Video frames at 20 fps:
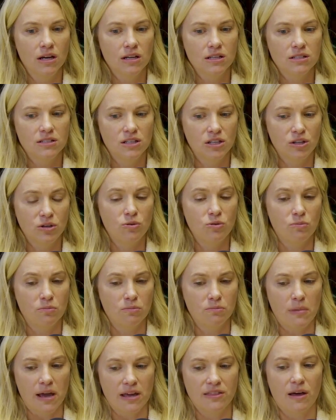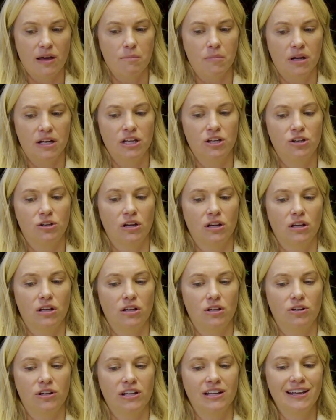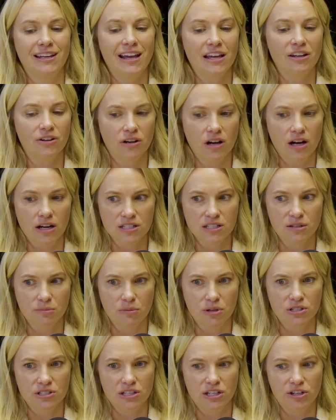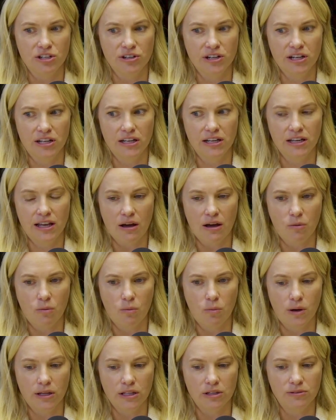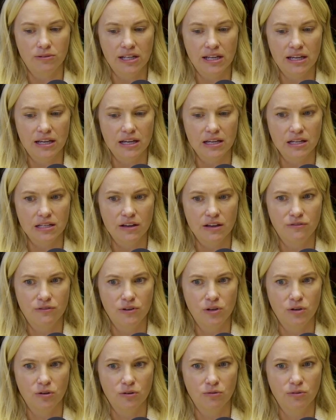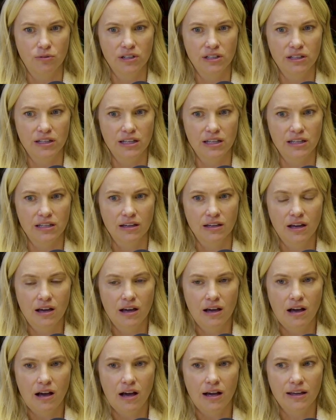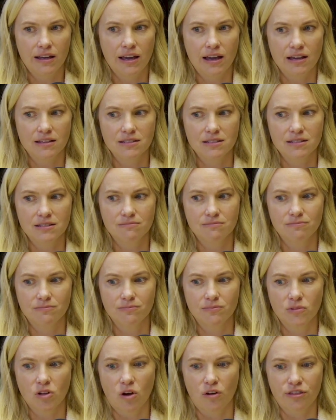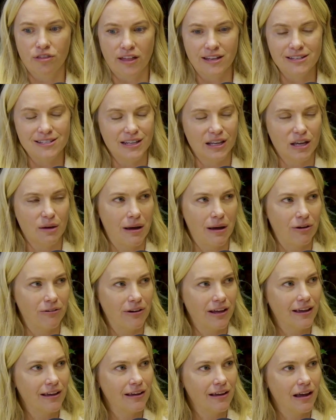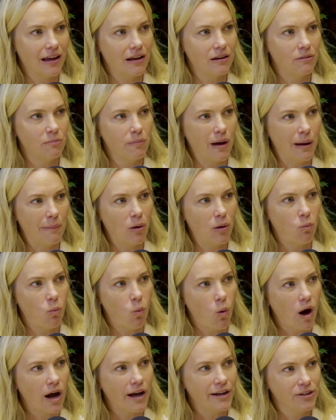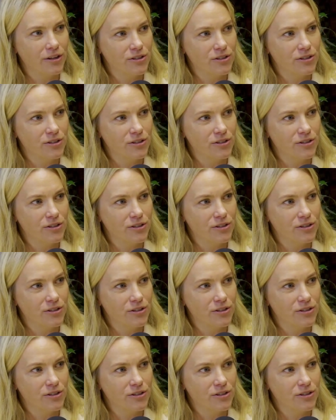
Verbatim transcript: to make that money, you're you're gonna get your customers and you're gonna get what you need if you're really, I guess, authentic about it and about why you're